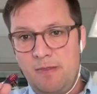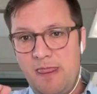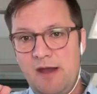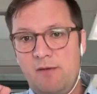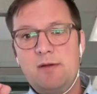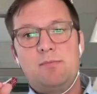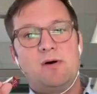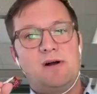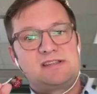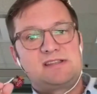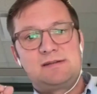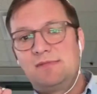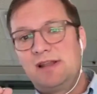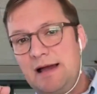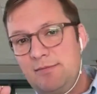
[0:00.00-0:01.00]
and we bought
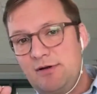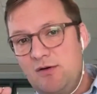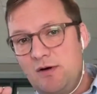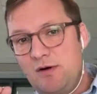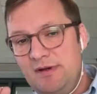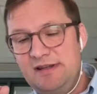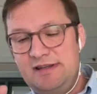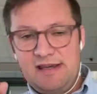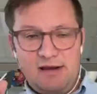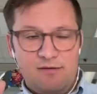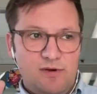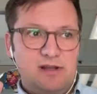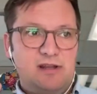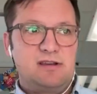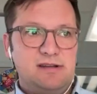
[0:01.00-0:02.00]
some lab equipment to get
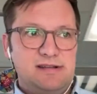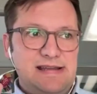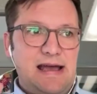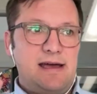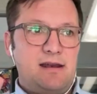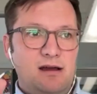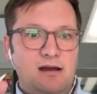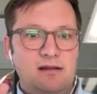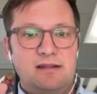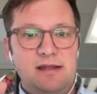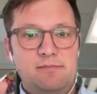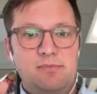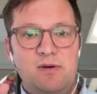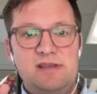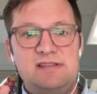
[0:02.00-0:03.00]
really good data on lead
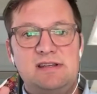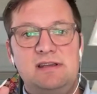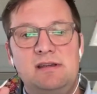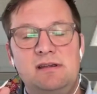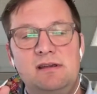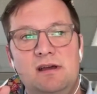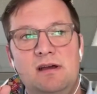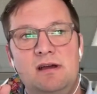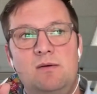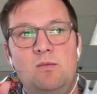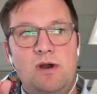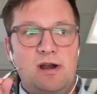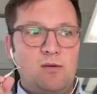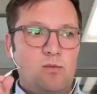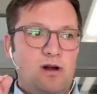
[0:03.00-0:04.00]
poisoning,
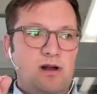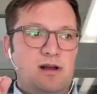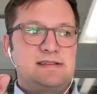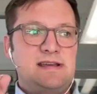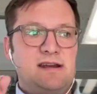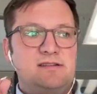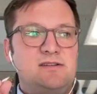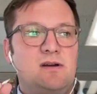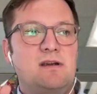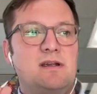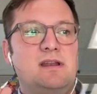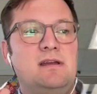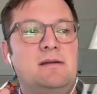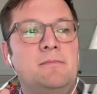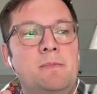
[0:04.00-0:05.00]
where it was, how to
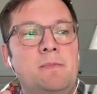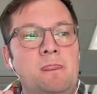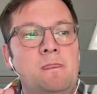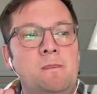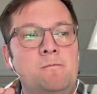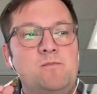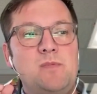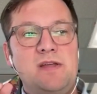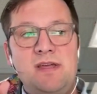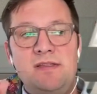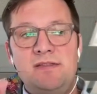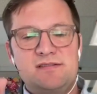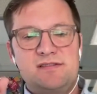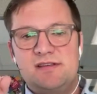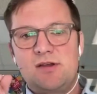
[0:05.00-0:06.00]
target it. And then
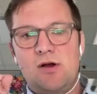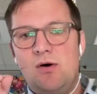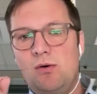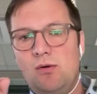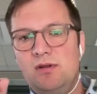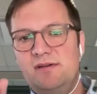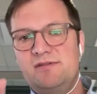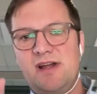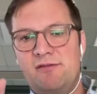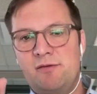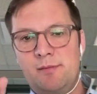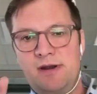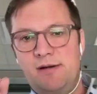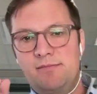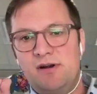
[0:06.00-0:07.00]
there's this whole of
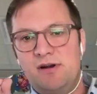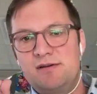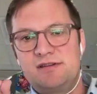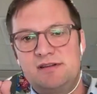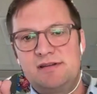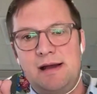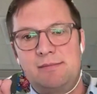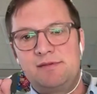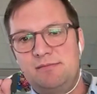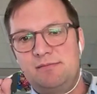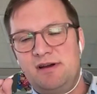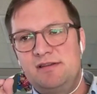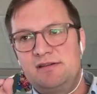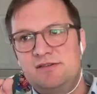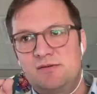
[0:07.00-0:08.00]
government approach adopted
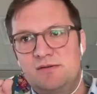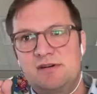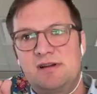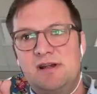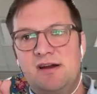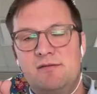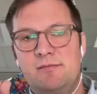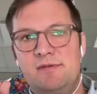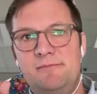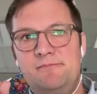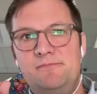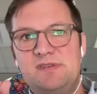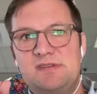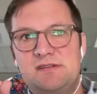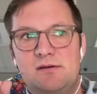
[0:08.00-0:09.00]
by the Georgian government.
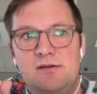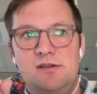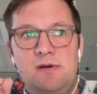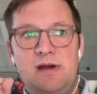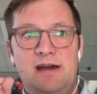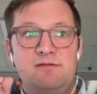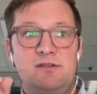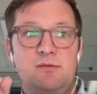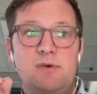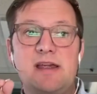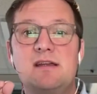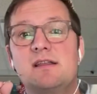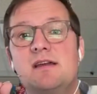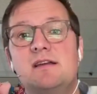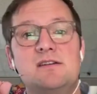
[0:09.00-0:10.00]
So you have the
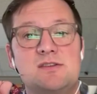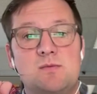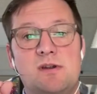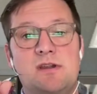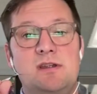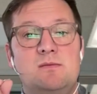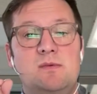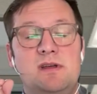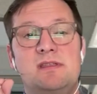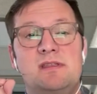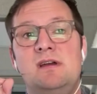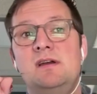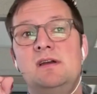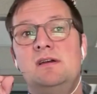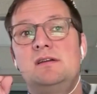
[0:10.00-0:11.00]
regulators working with
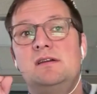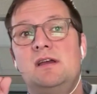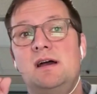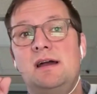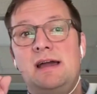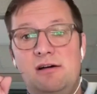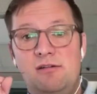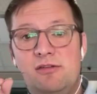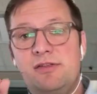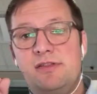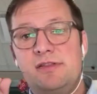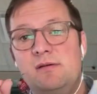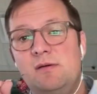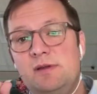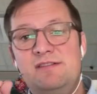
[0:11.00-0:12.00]
health,
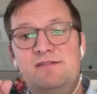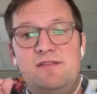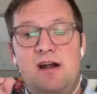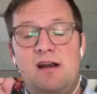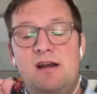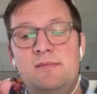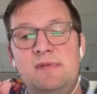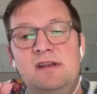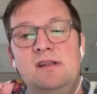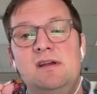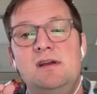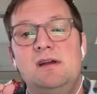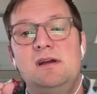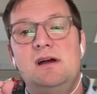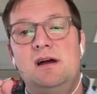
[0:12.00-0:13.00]
with environment,
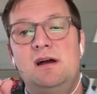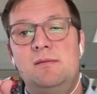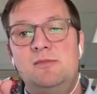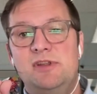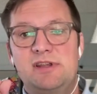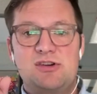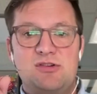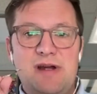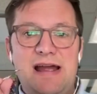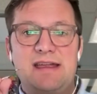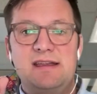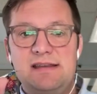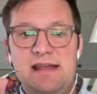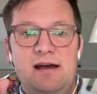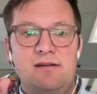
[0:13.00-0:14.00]
really
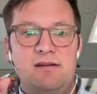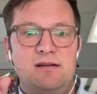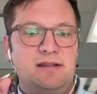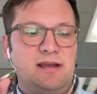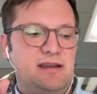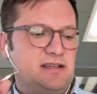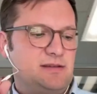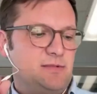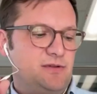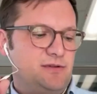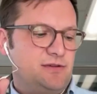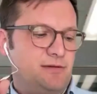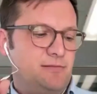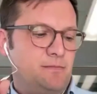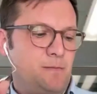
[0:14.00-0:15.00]
cracking down on lead
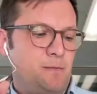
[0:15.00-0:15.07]
exposure.